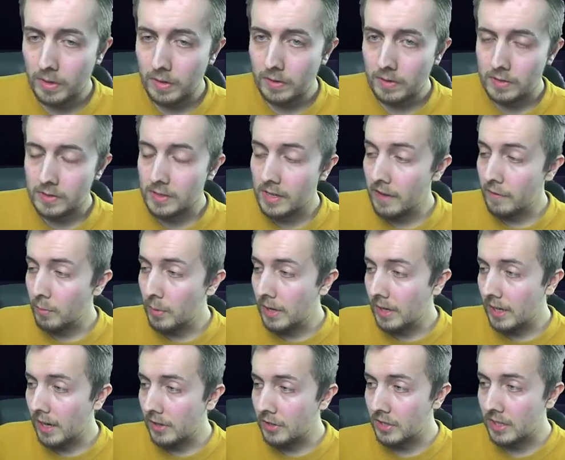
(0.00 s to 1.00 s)
See if we can
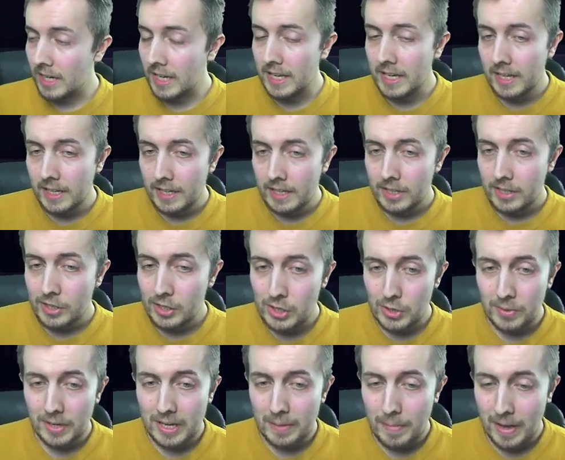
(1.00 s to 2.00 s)
actually do
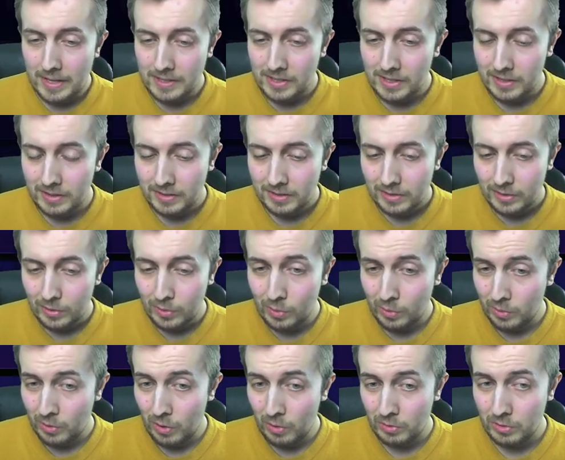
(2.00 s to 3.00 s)
any better or
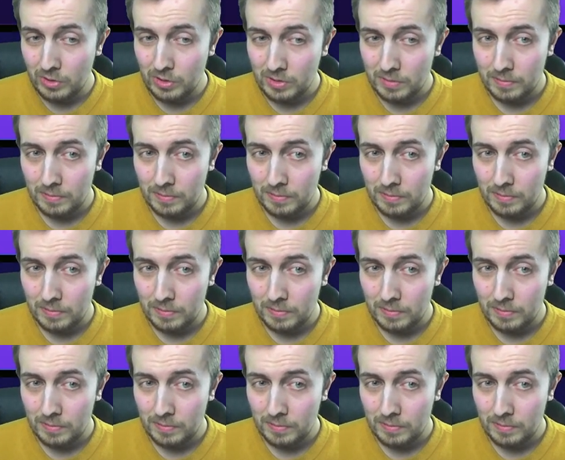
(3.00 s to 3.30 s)
not.